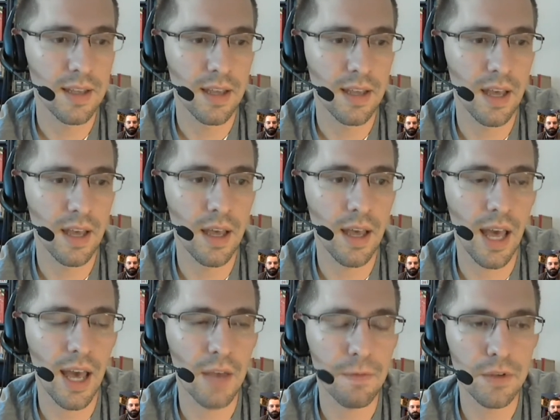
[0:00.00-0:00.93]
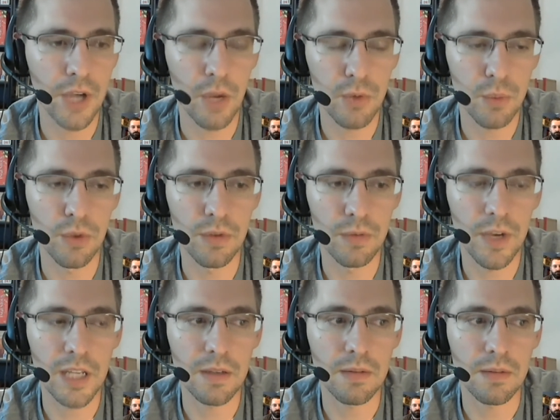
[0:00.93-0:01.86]
I feel comfortable
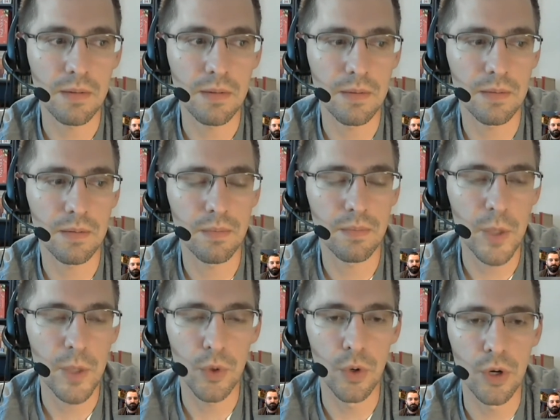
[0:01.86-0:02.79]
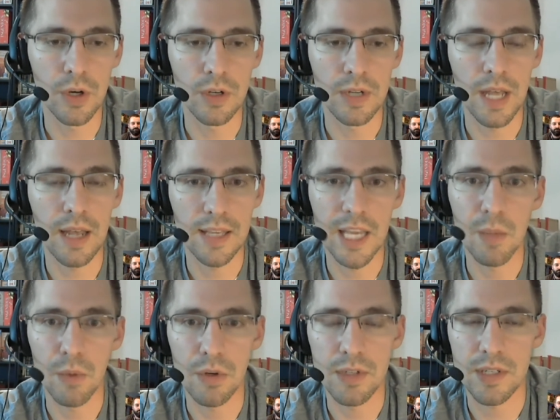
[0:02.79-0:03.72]
inviting people who are not
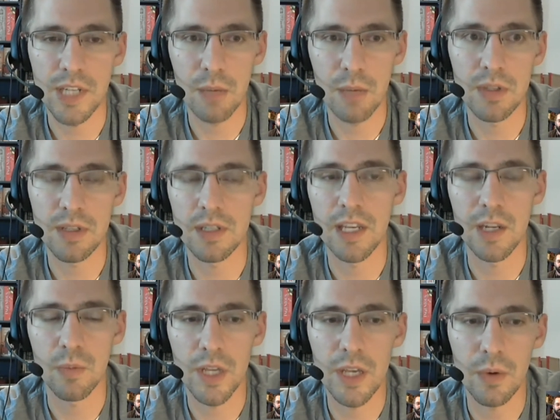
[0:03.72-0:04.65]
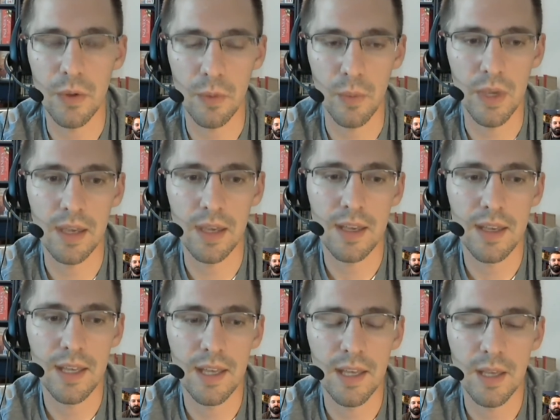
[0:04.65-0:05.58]
gamers to come and sit down and play it with me,
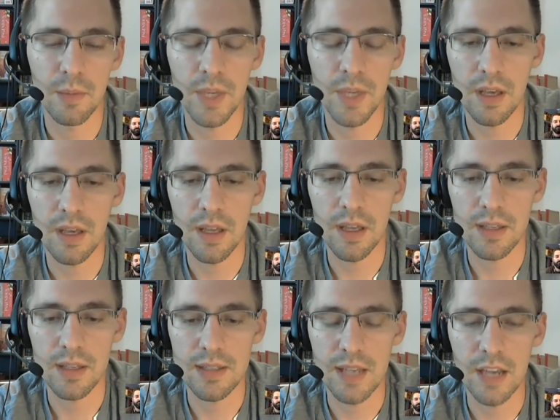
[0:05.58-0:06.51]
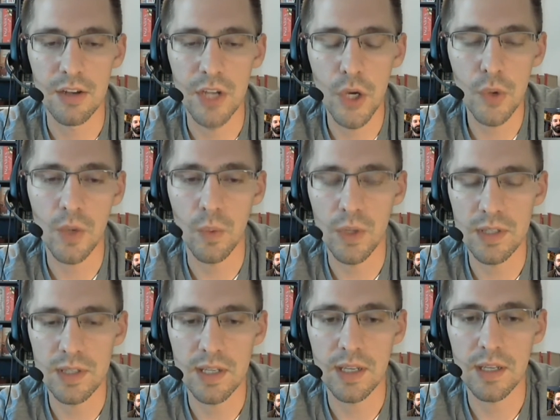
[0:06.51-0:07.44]
because I know that
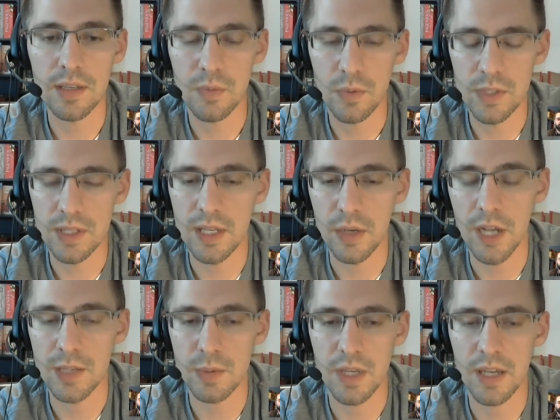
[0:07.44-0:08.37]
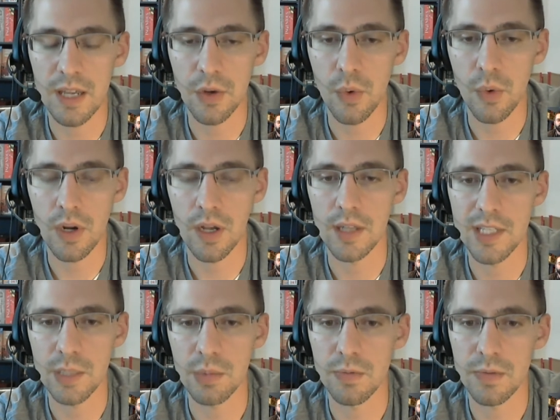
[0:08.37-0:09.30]
once they grasp that kind of core
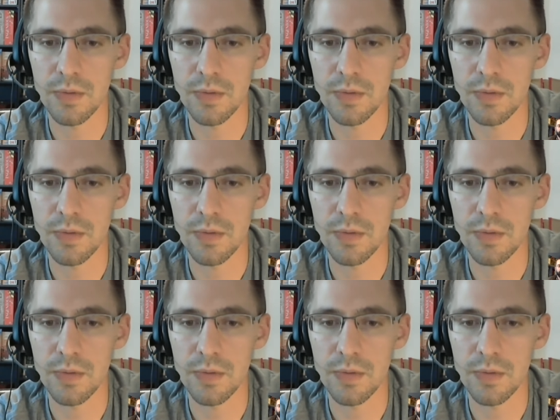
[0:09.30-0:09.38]
concept of